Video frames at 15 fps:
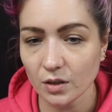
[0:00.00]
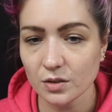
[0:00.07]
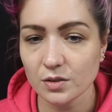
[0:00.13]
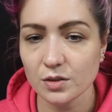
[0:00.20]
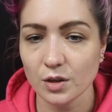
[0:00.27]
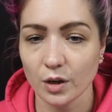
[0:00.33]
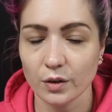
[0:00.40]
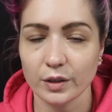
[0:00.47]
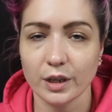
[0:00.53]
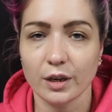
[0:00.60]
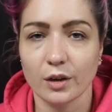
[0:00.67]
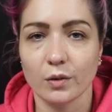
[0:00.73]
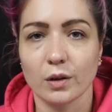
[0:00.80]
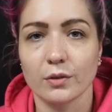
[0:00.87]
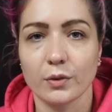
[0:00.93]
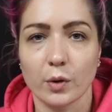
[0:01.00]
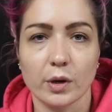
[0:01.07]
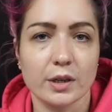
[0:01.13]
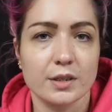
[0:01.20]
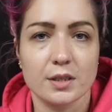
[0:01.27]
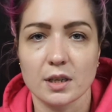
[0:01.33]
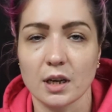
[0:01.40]
So, you know, of
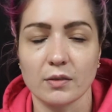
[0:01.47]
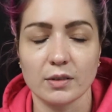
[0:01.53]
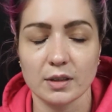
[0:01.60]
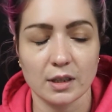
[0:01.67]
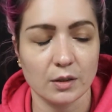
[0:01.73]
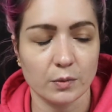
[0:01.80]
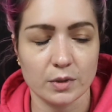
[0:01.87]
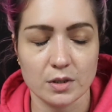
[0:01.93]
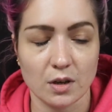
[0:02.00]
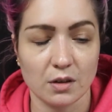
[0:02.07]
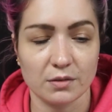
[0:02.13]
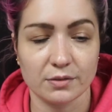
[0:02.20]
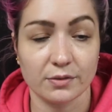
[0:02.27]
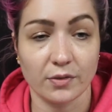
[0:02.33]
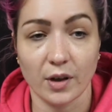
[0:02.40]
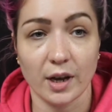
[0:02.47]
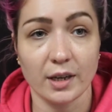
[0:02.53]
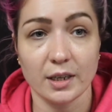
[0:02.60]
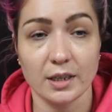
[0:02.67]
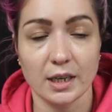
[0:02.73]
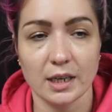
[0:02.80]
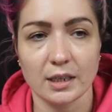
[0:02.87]
course, everything was all fine
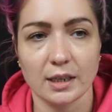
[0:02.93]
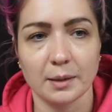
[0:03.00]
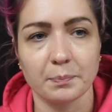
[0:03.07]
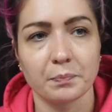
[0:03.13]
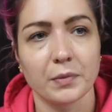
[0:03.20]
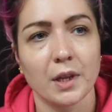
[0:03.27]
and dandy.